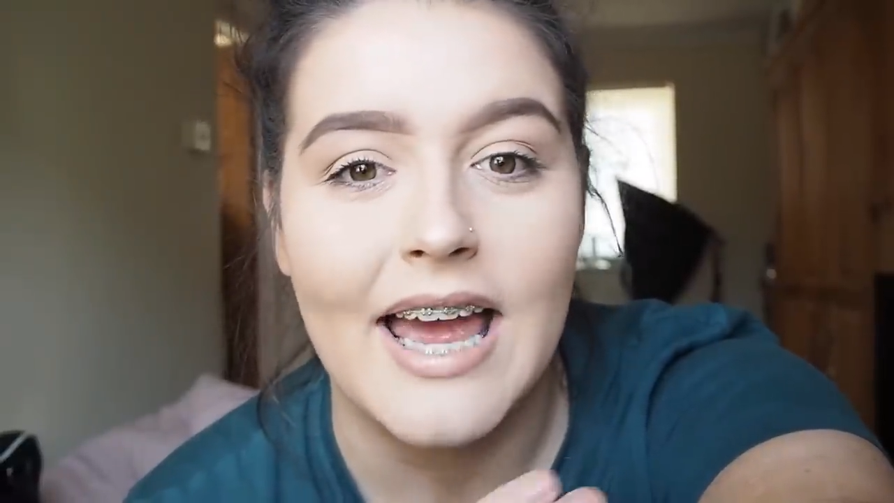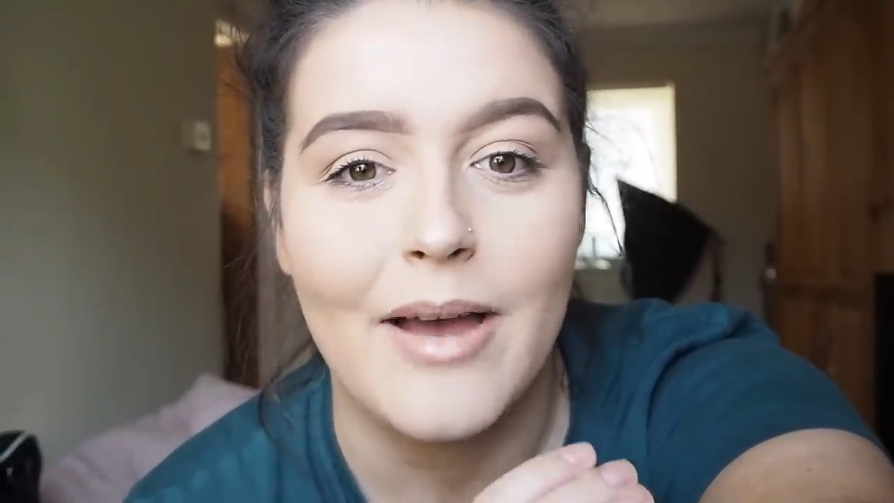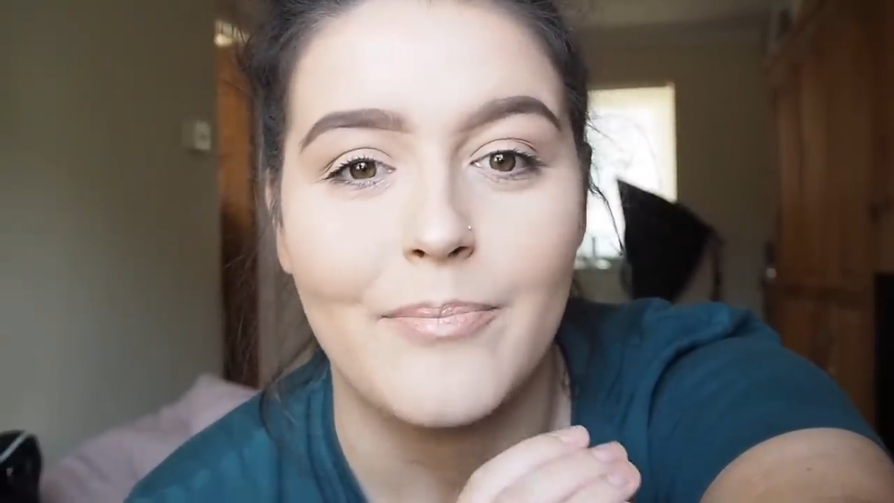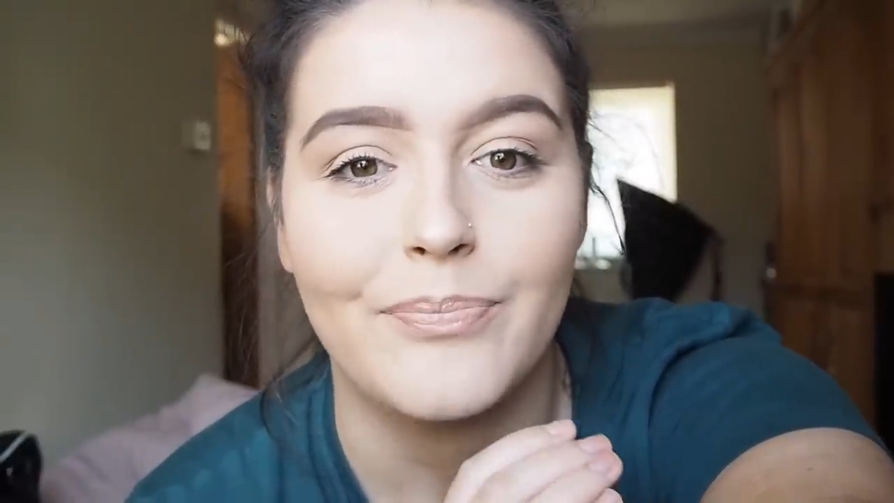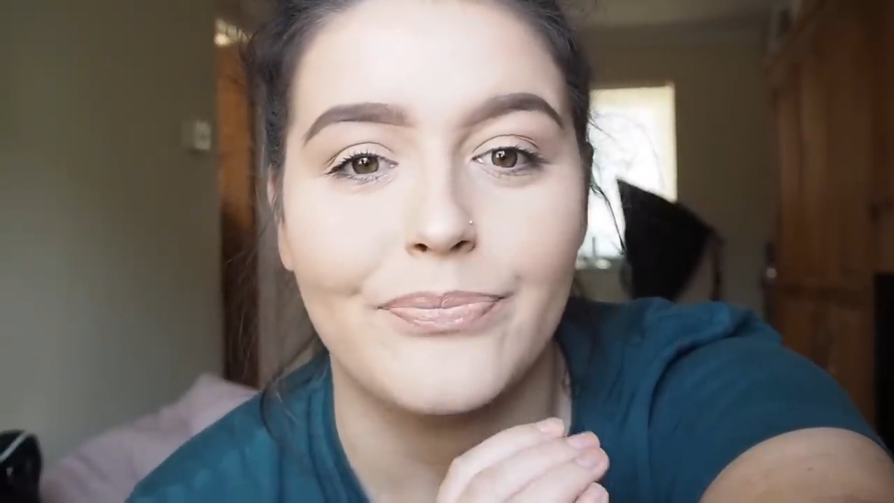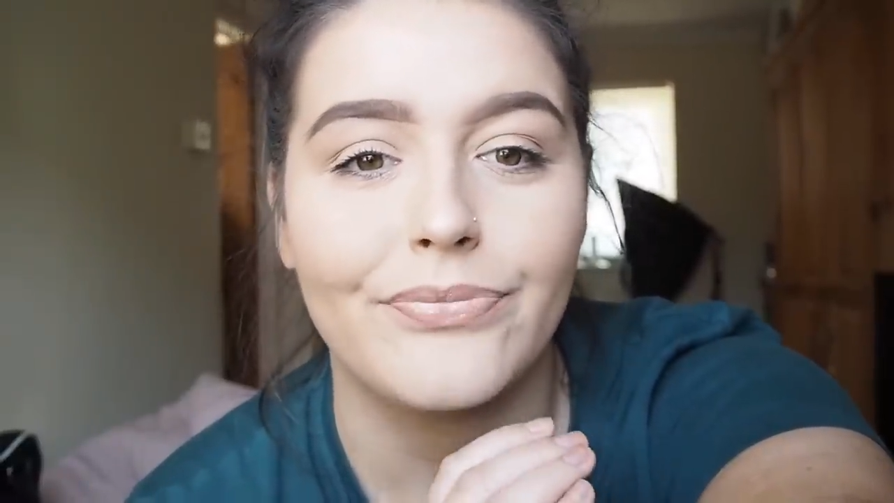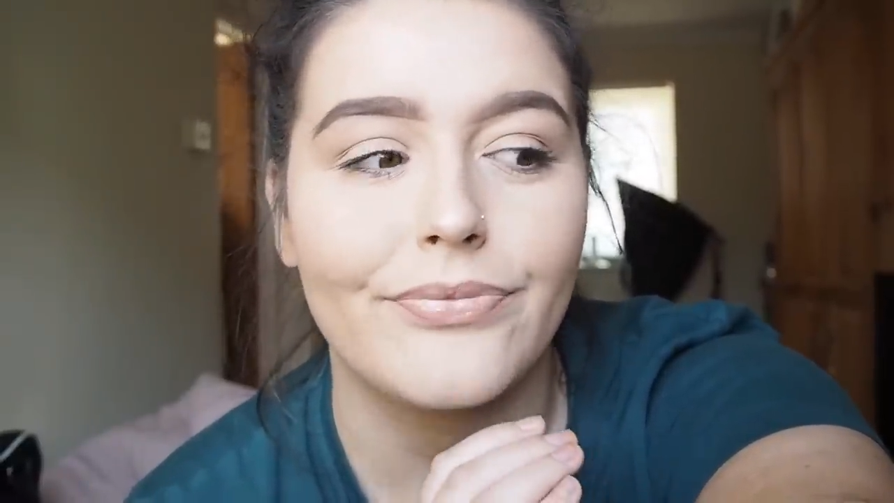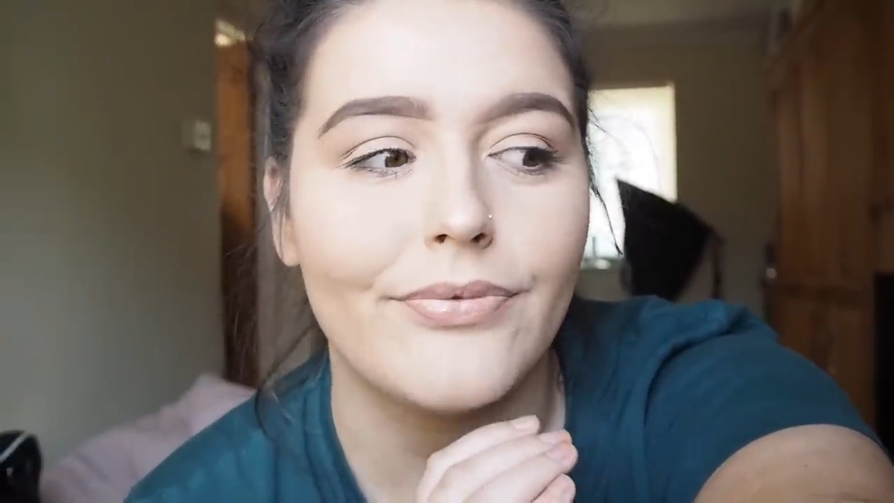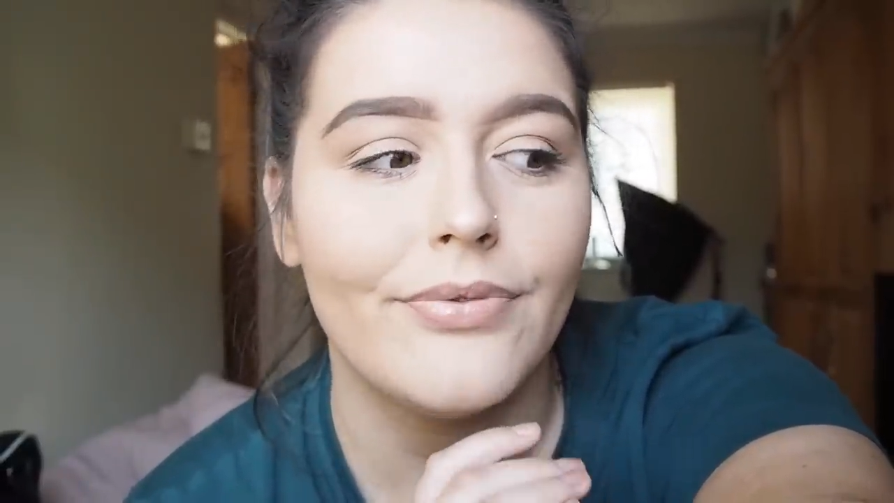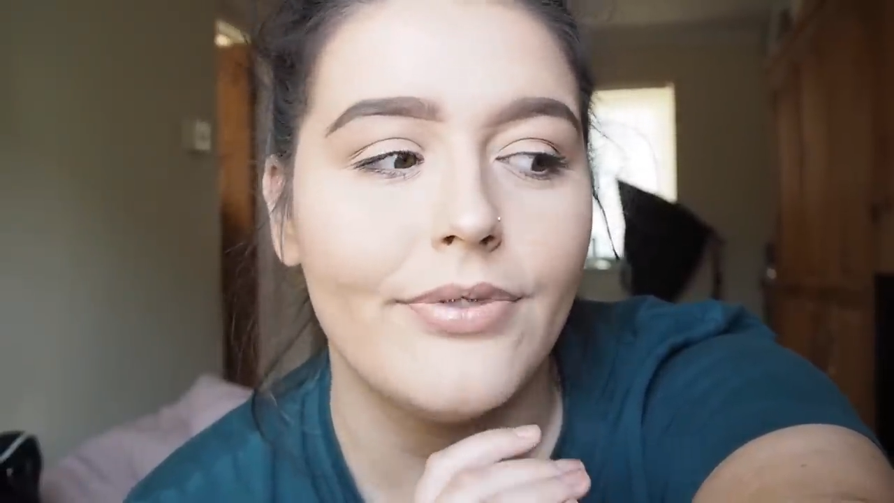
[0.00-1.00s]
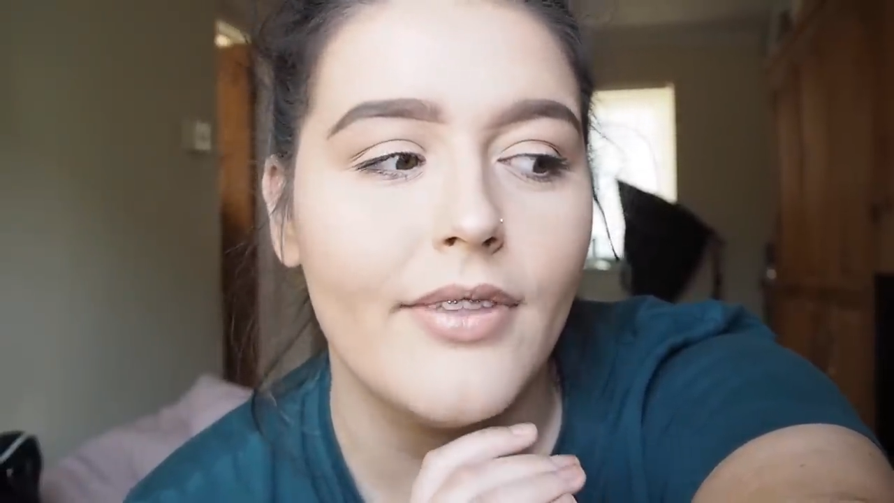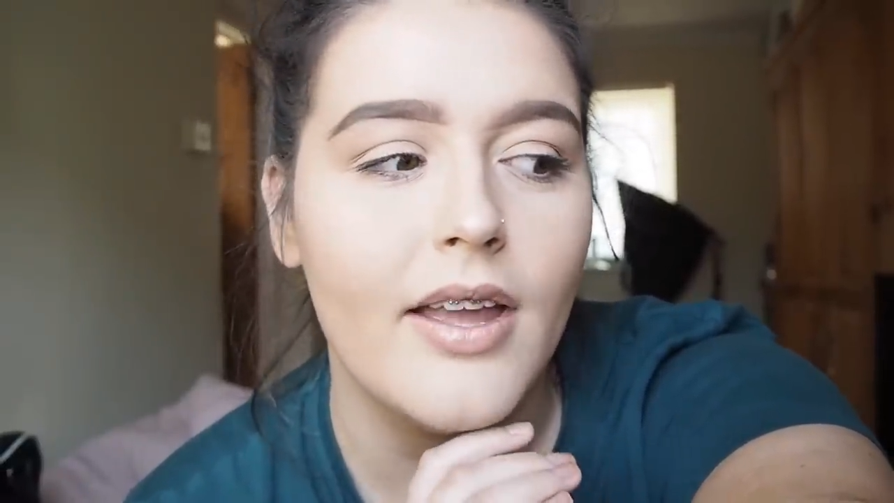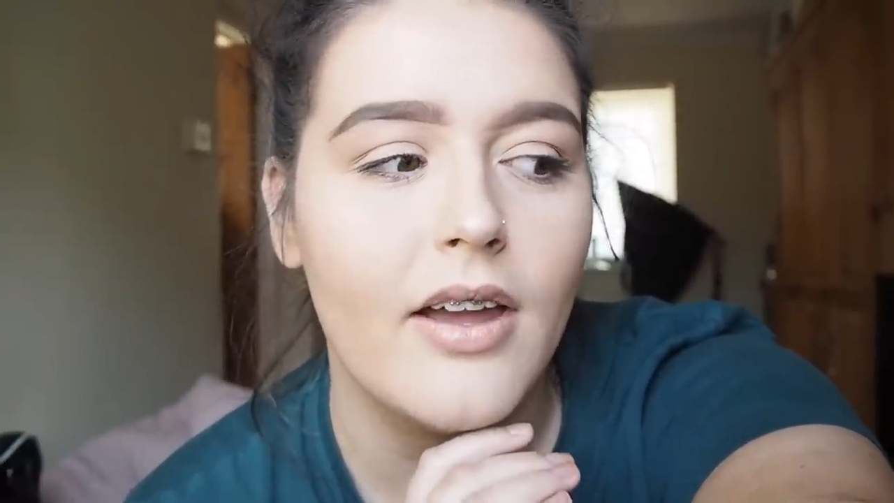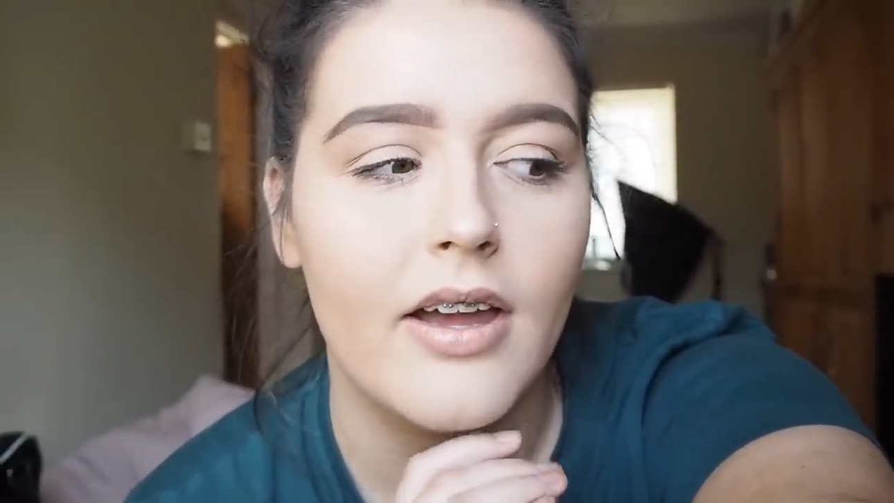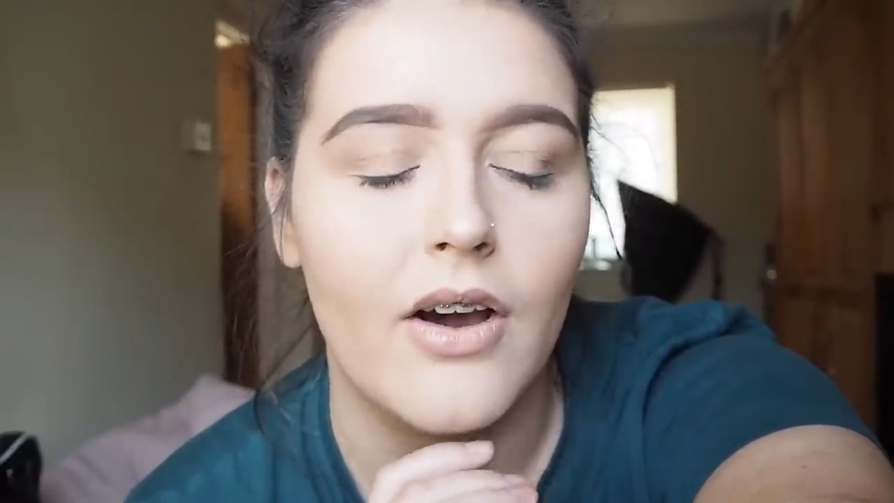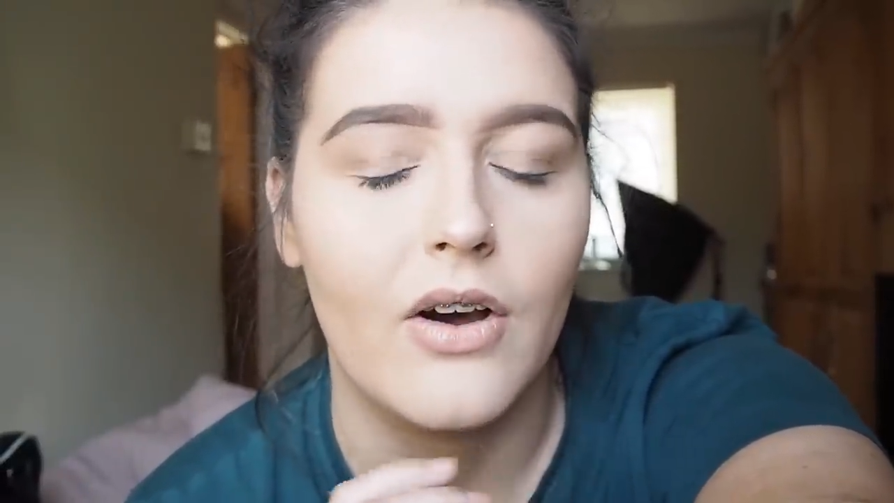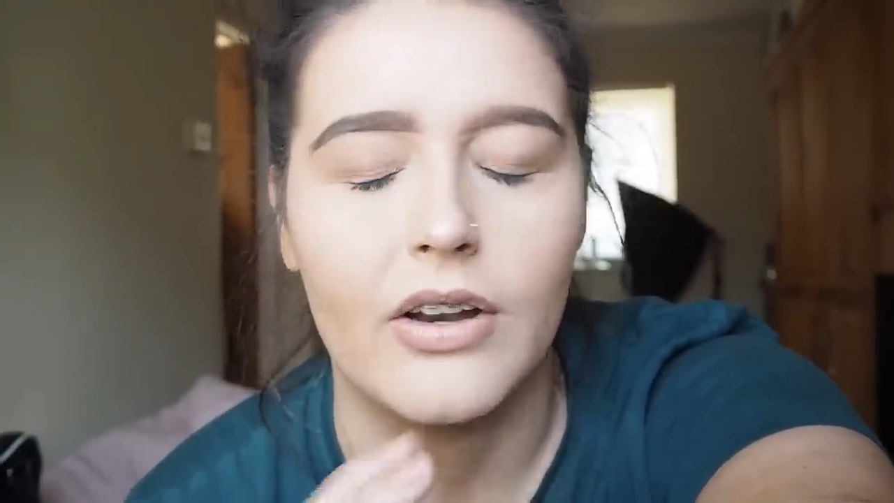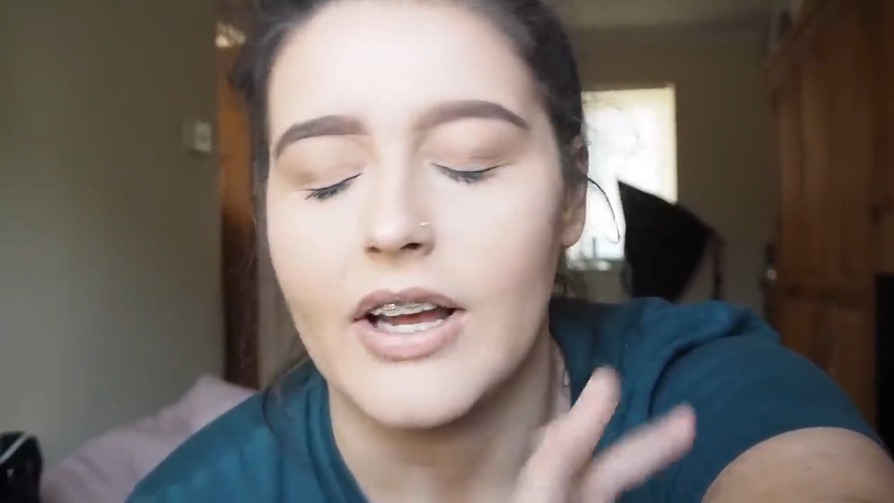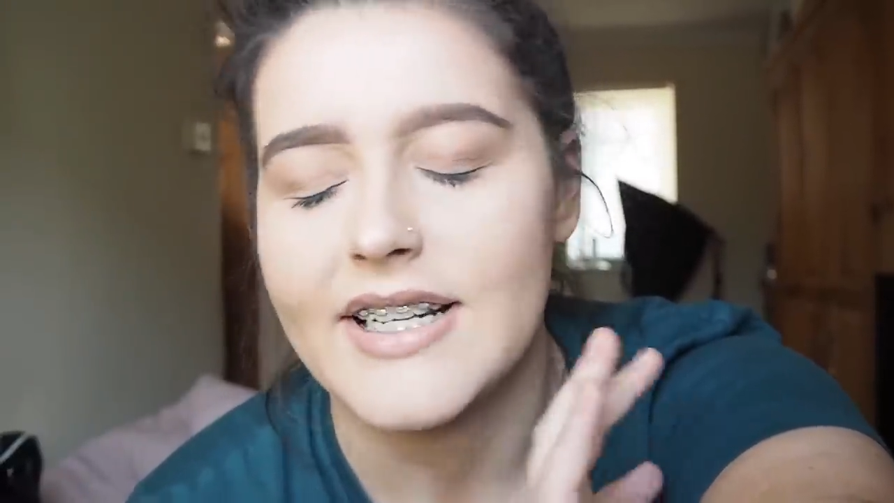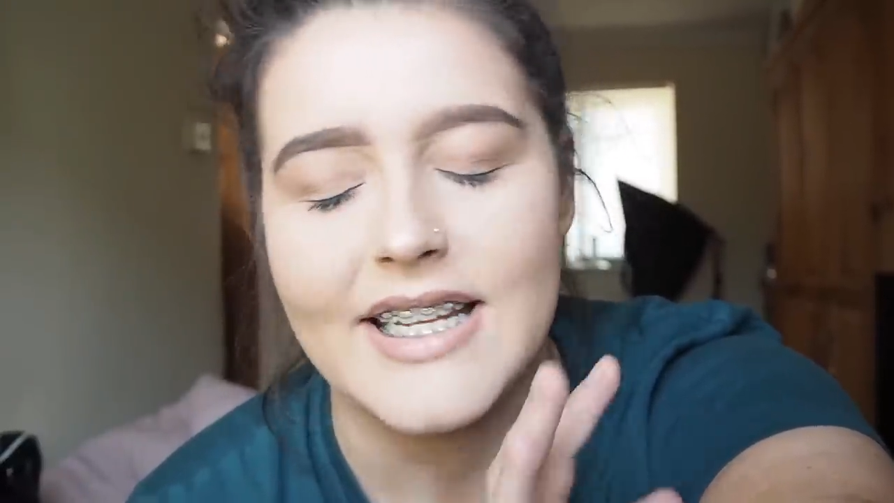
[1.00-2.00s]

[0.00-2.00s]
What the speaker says: unlike